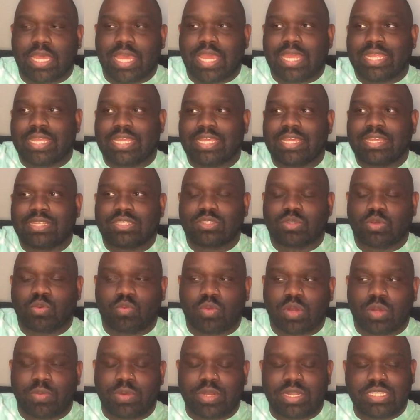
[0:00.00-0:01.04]
and get to
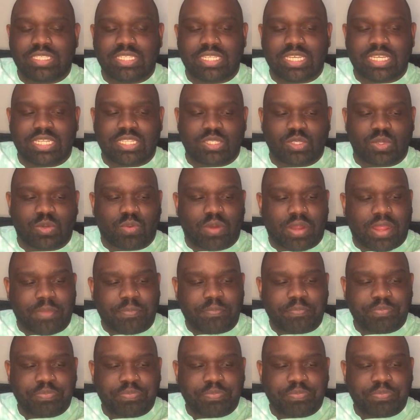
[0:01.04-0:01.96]
where we need to get to, right?